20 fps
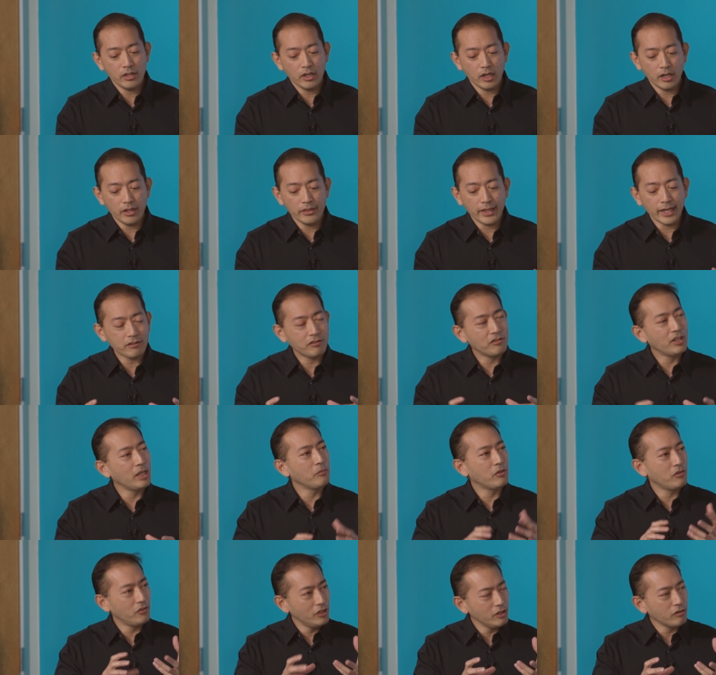uh, that
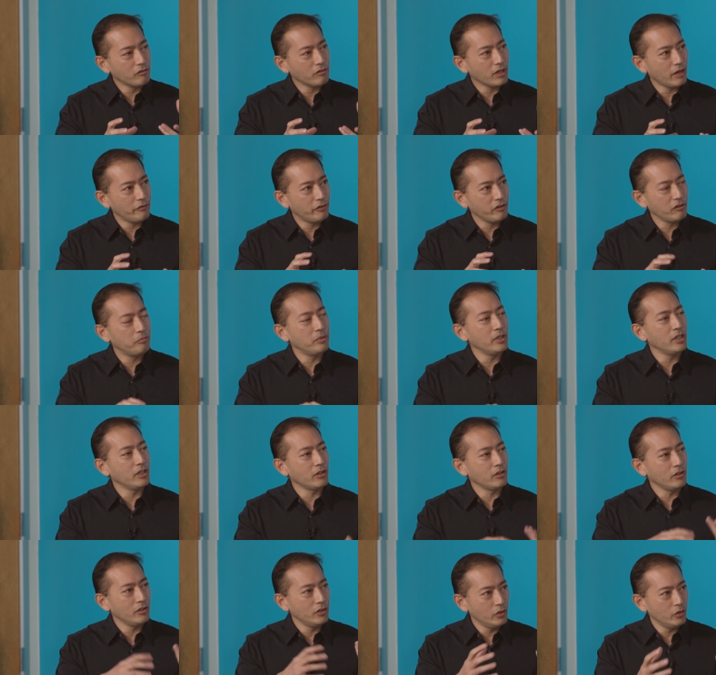same scene graph is
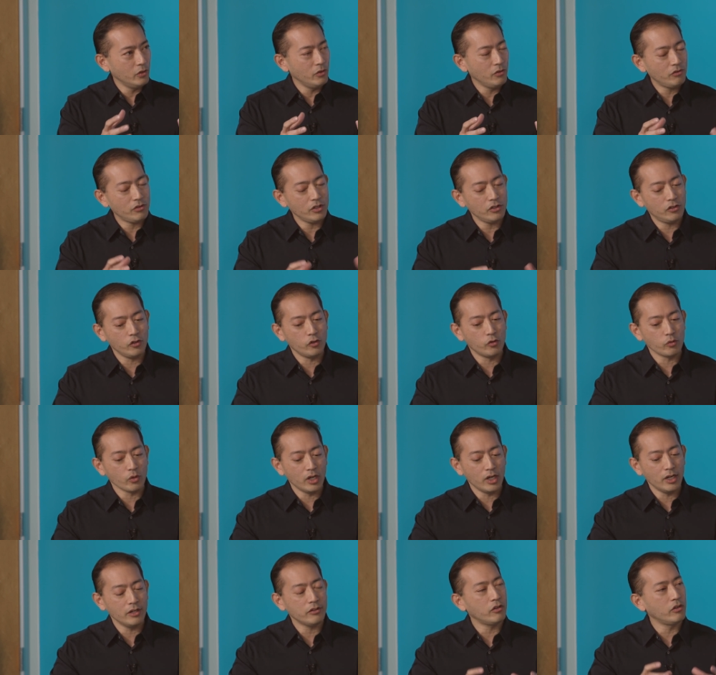being used to
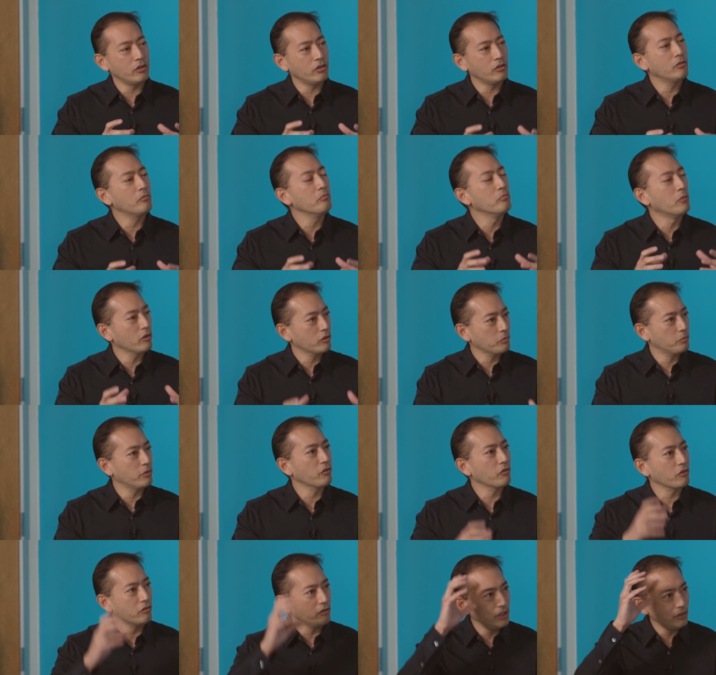draw to
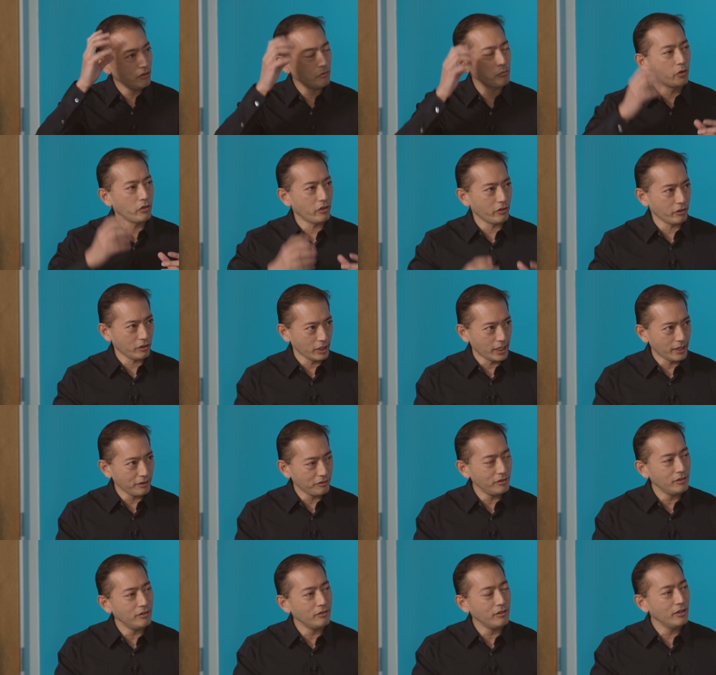multiple screens, both the
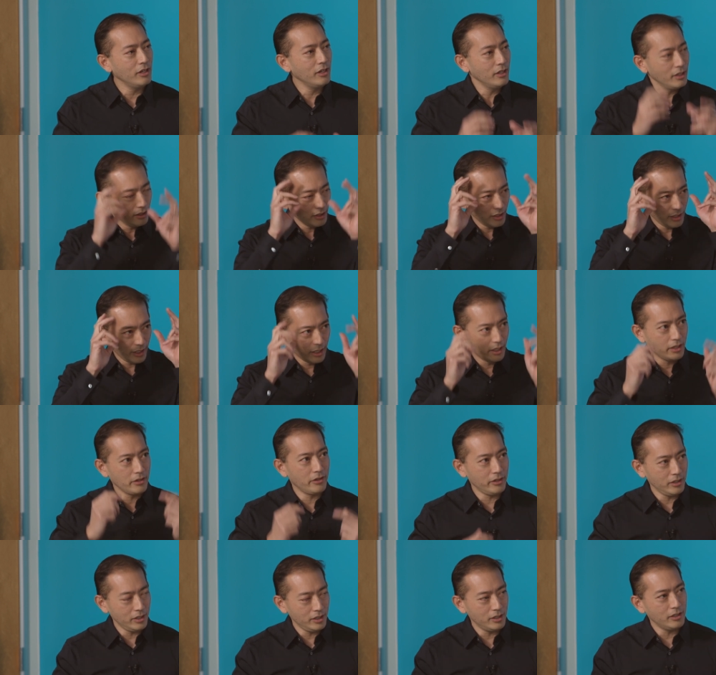glasses
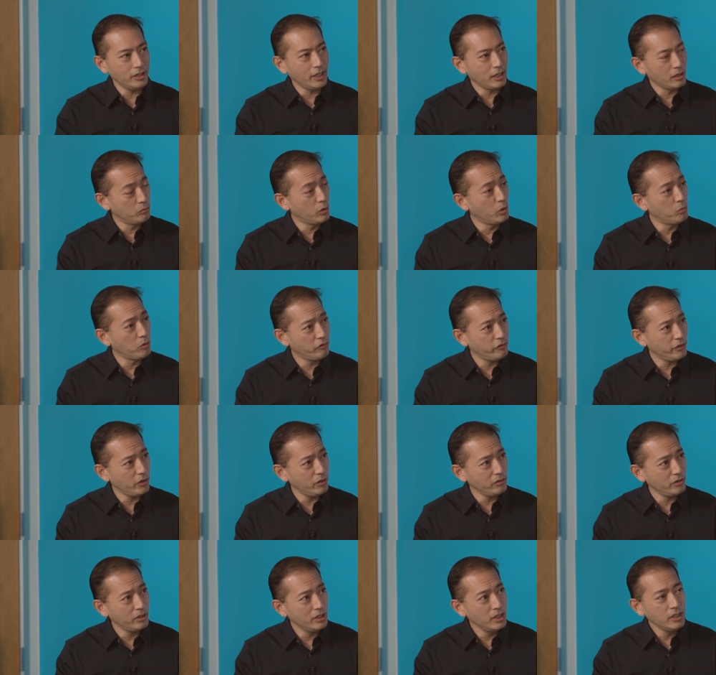and the, uh, and the mobile
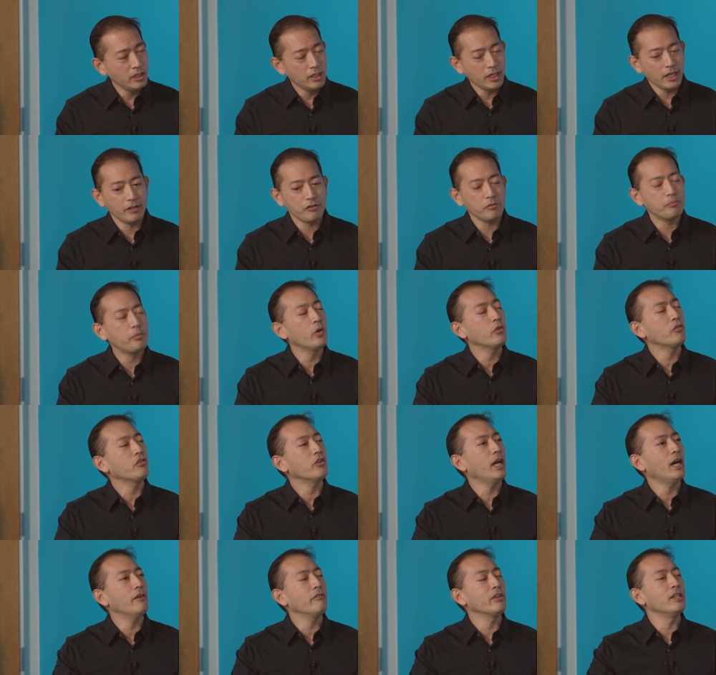phone. Mm. As opposed
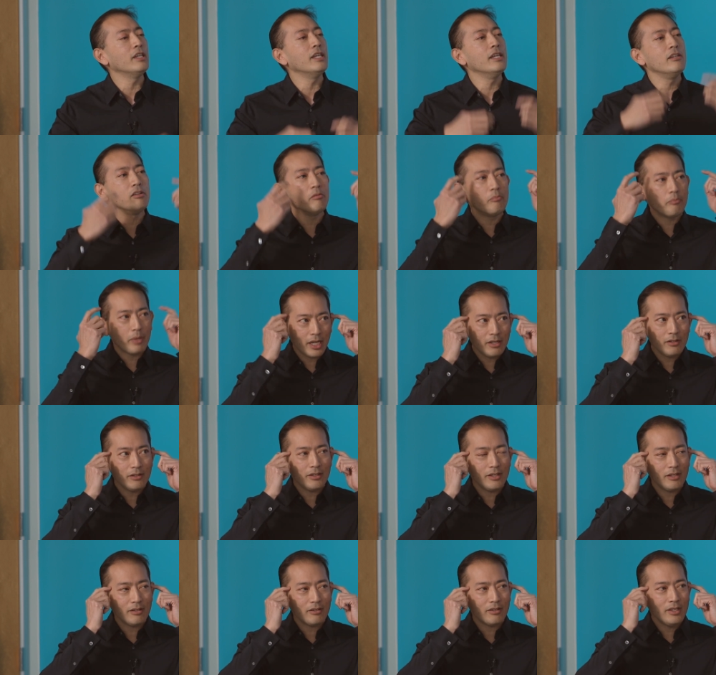to having an
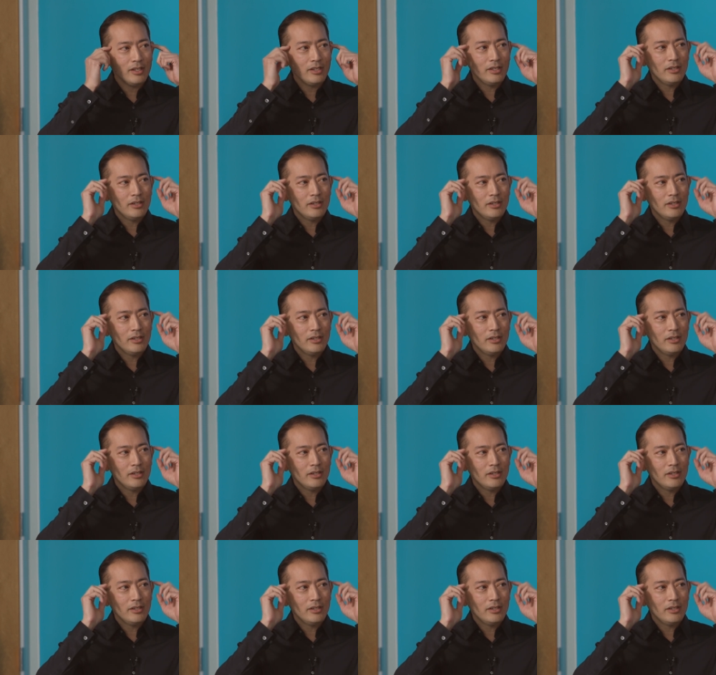independent